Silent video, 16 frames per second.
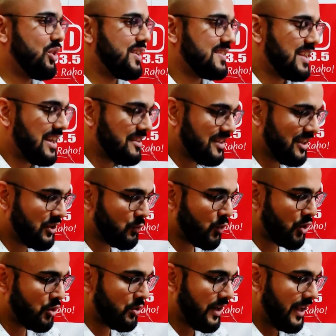is there anything you
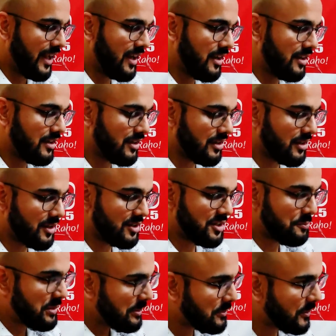want to tell
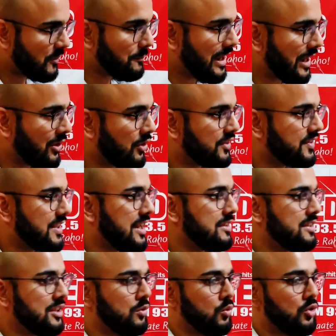the people of Bangalore? Is there
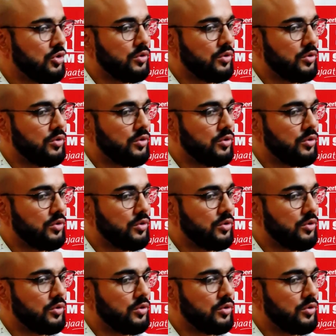anything you want to